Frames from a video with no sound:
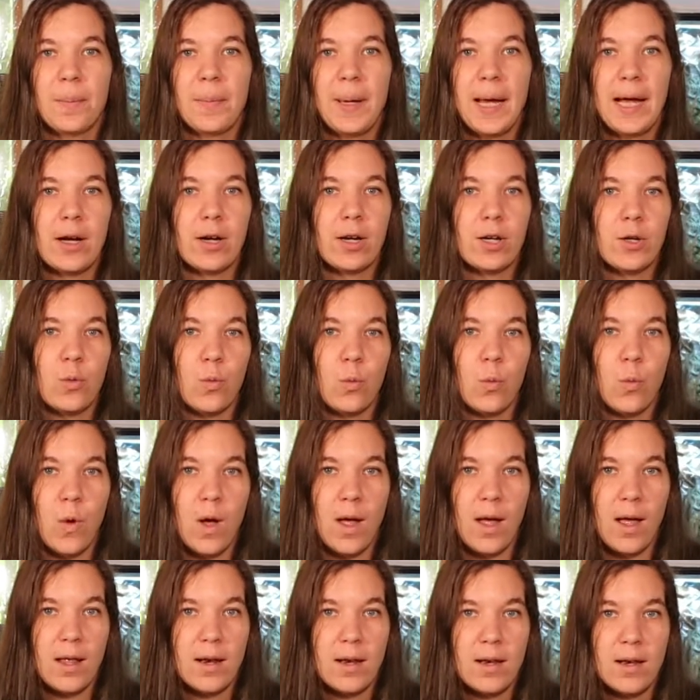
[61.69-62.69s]
parent
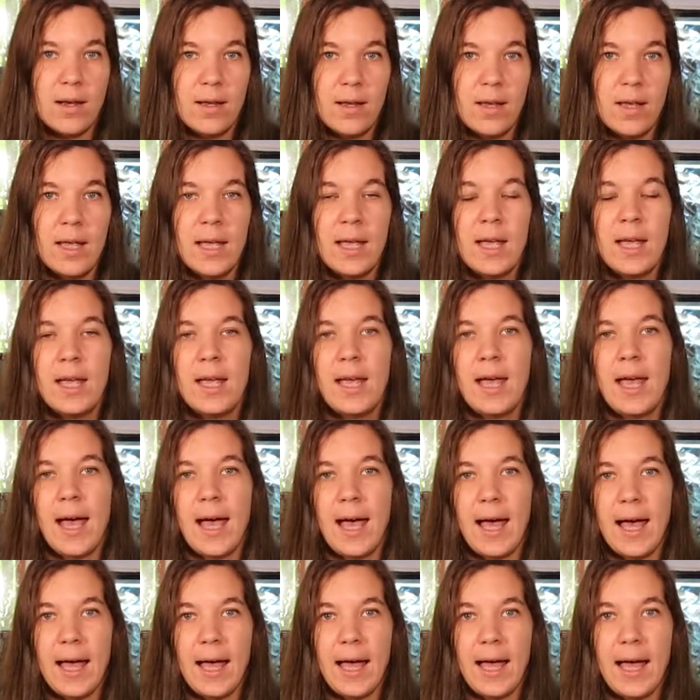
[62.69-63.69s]
1
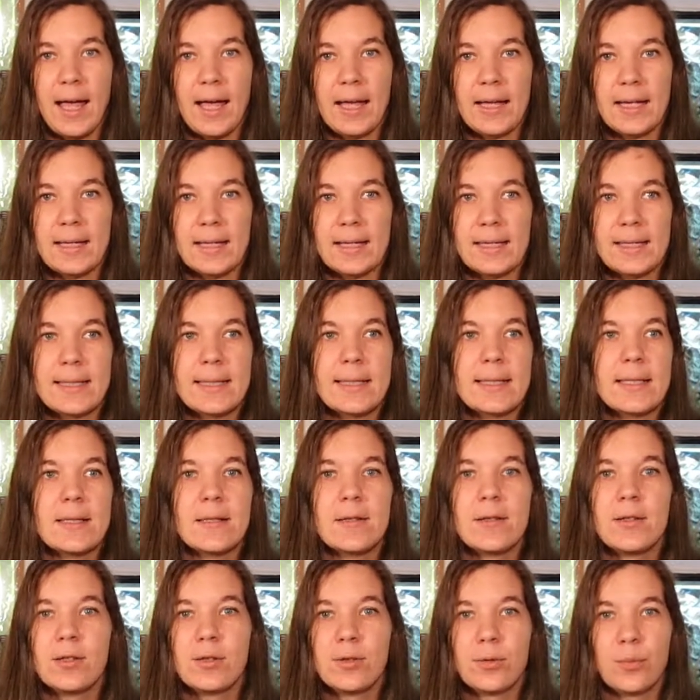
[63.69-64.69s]

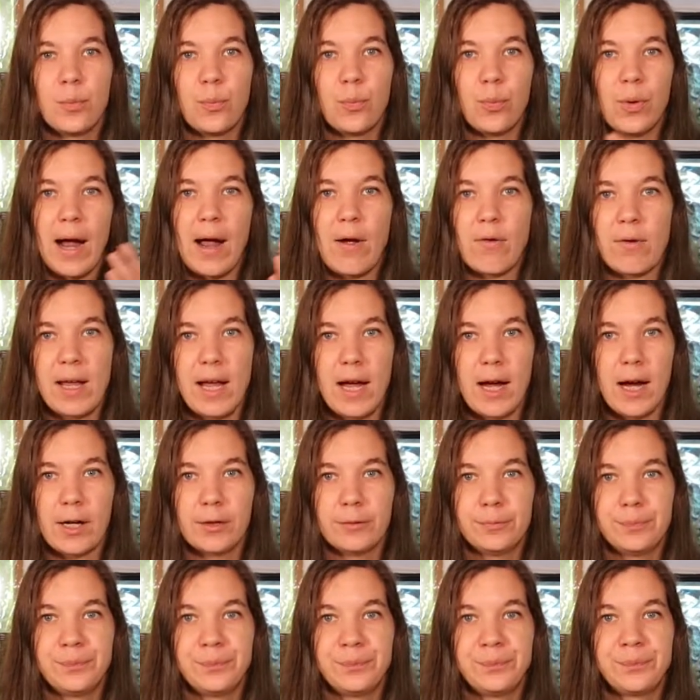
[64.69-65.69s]
has brown
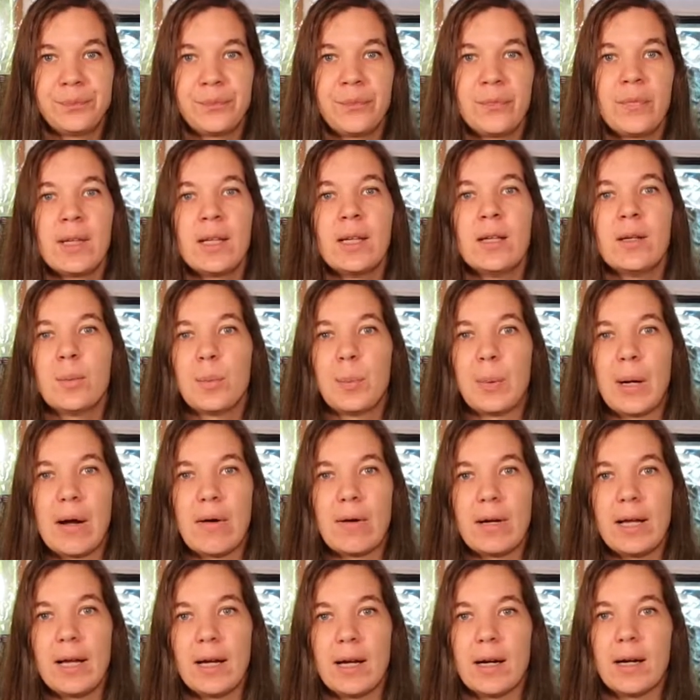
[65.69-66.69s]
hair.
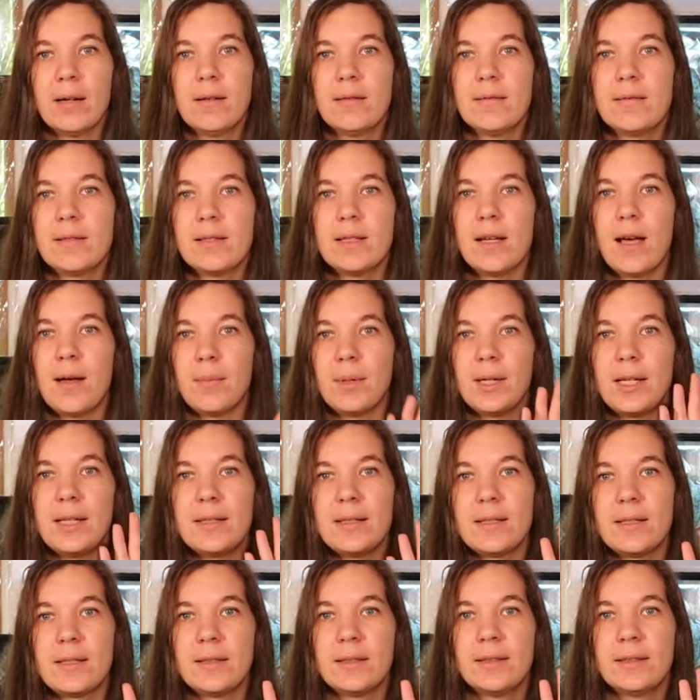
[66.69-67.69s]
Brown hair,
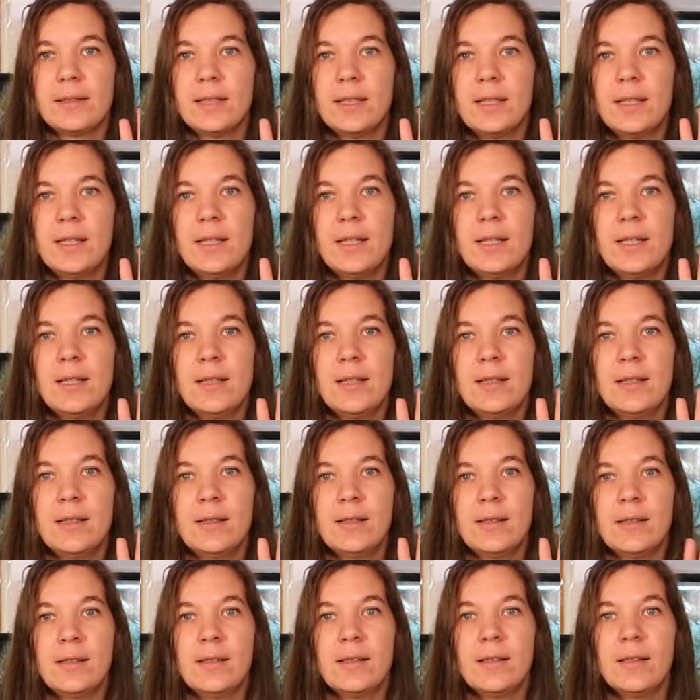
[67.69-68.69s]
dominant.
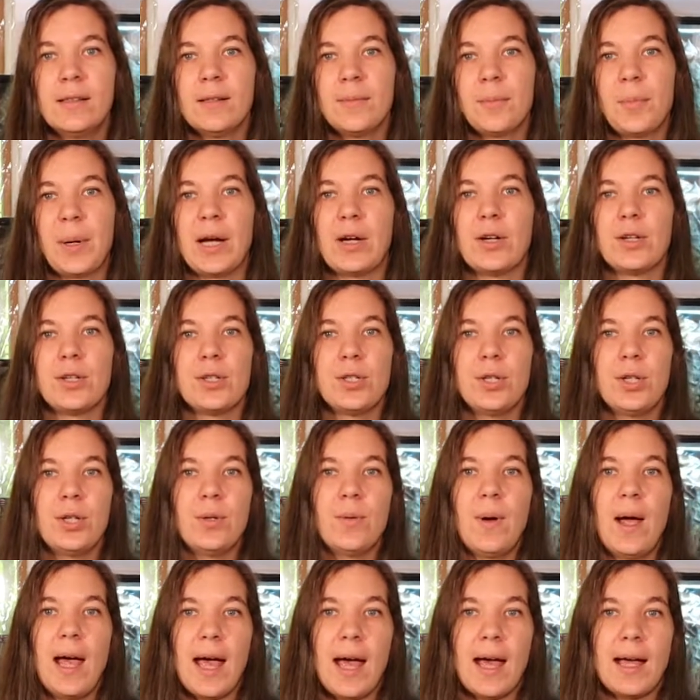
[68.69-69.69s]
Parent
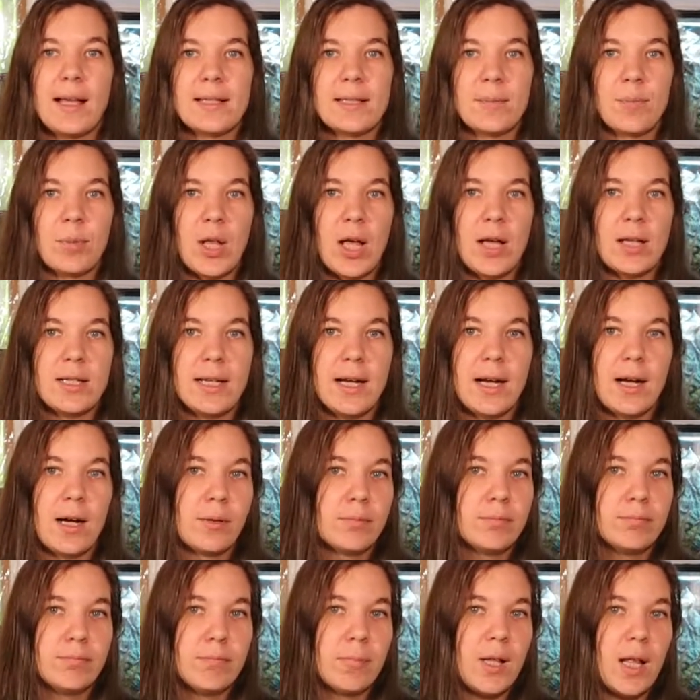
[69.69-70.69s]
2 has blonde
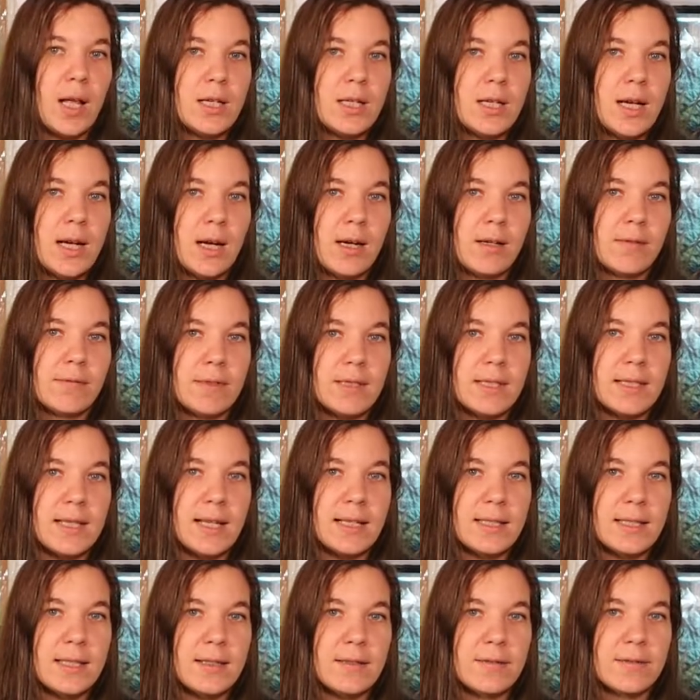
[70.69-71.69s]
hair. Blonde hair,
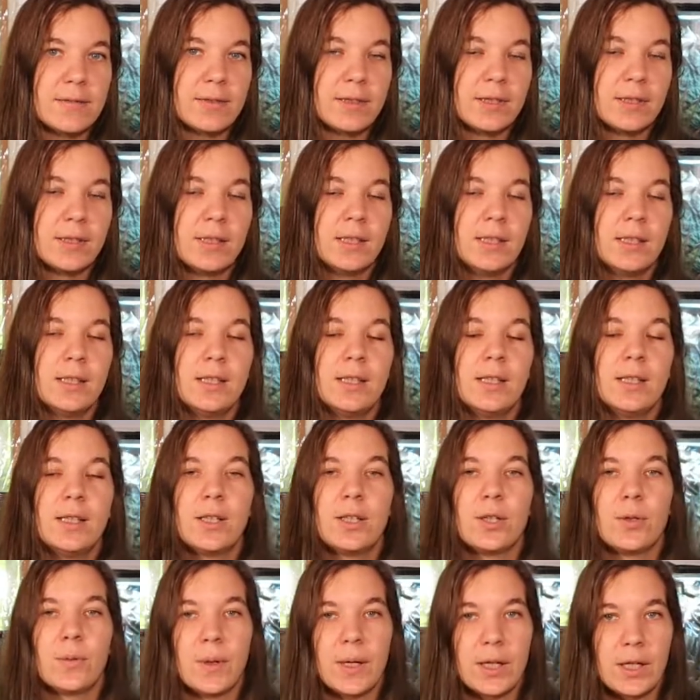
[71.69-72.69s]
recessive.
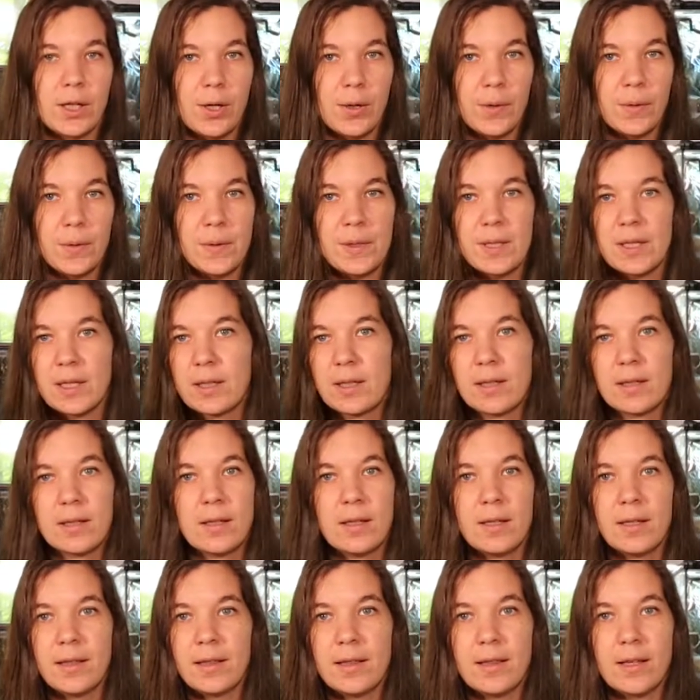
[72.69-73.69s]
Quick note,
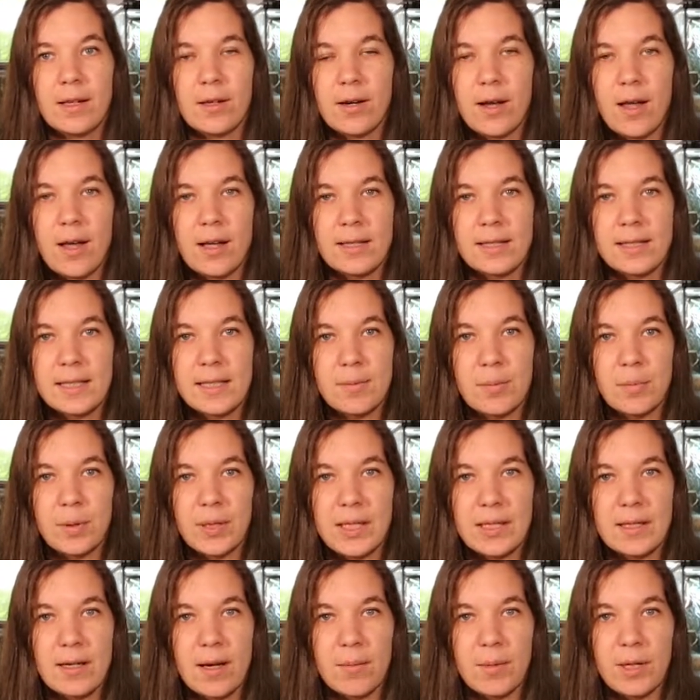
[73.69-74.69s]
they're not
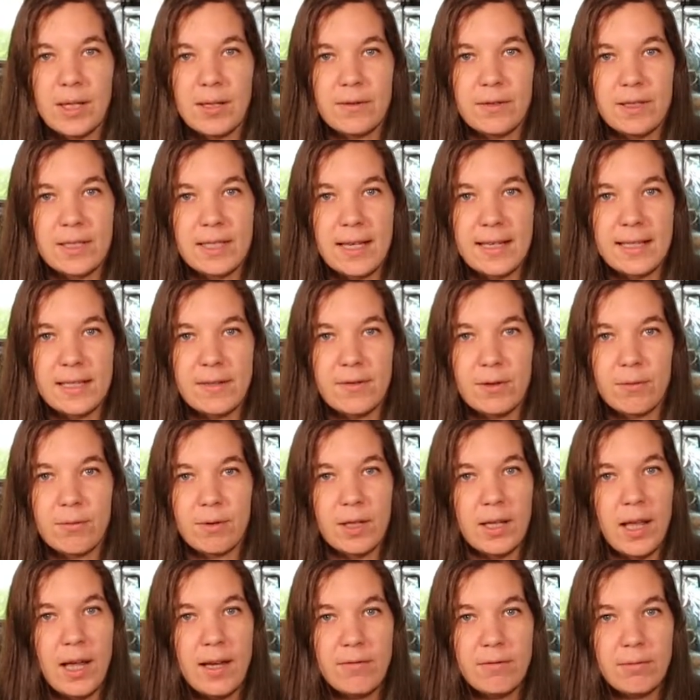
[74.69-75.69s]
simply dominant and recessive in
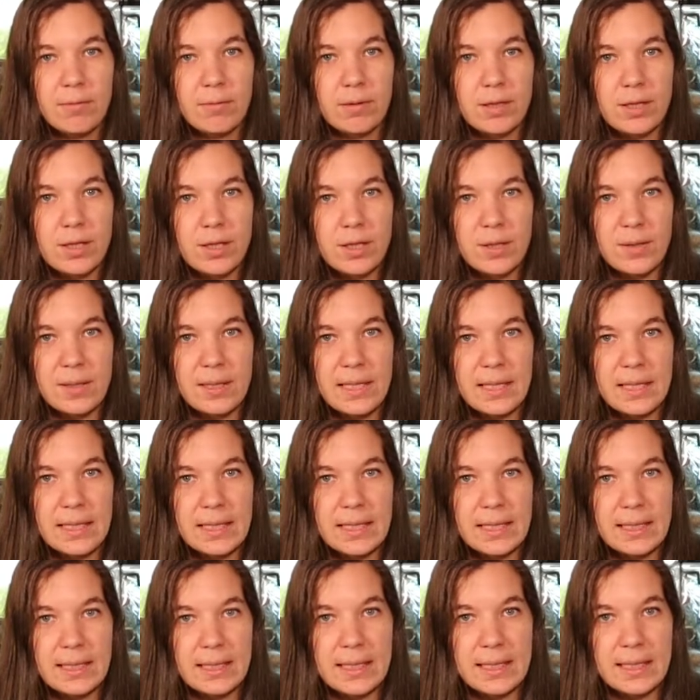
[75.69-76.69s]
real life. We're just using
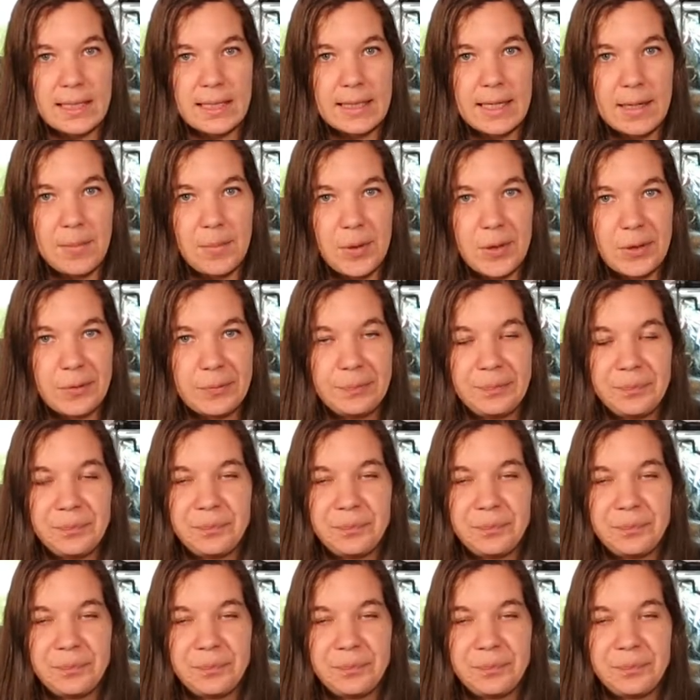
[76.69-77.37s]
this as an example.